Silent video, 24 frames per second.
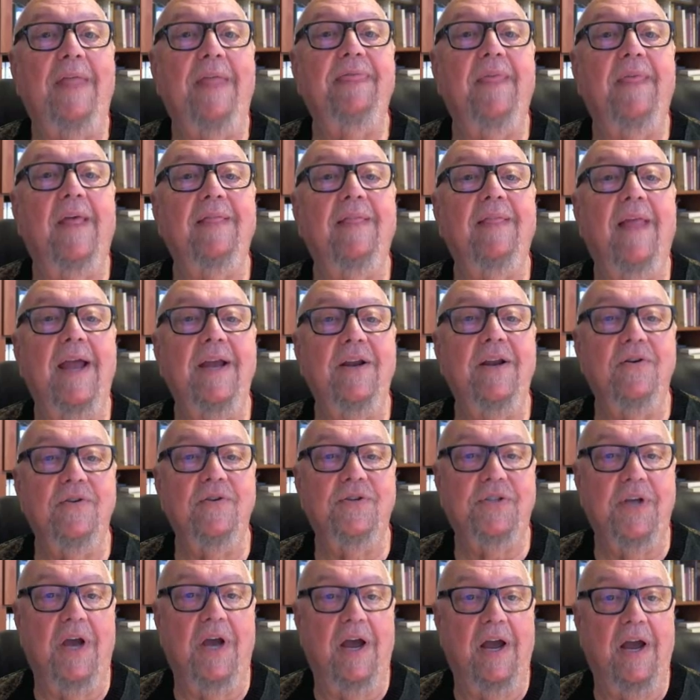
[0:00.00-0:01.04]
that the
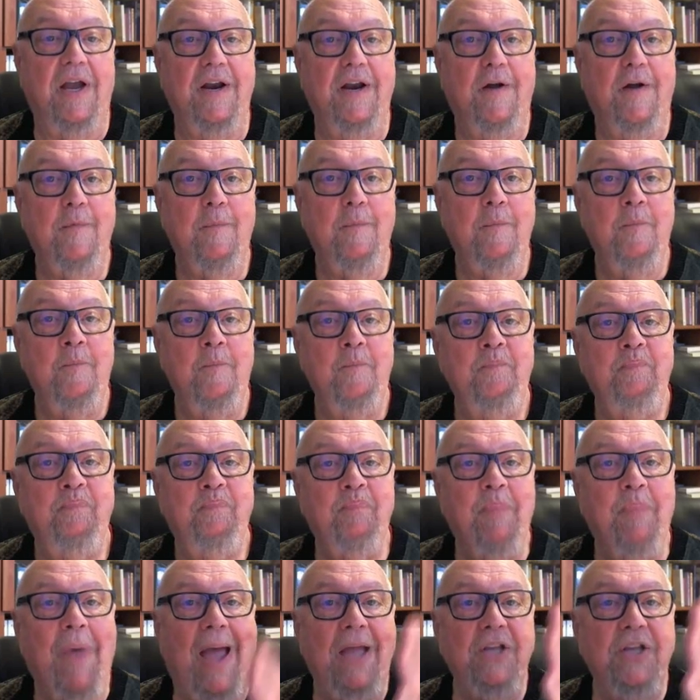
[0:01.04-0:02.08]
lighter side.
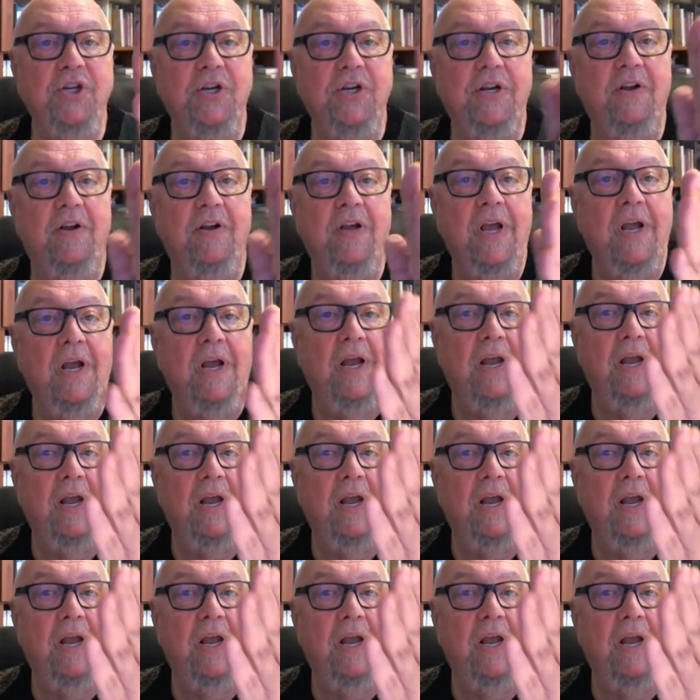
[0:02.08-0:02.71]
Imagine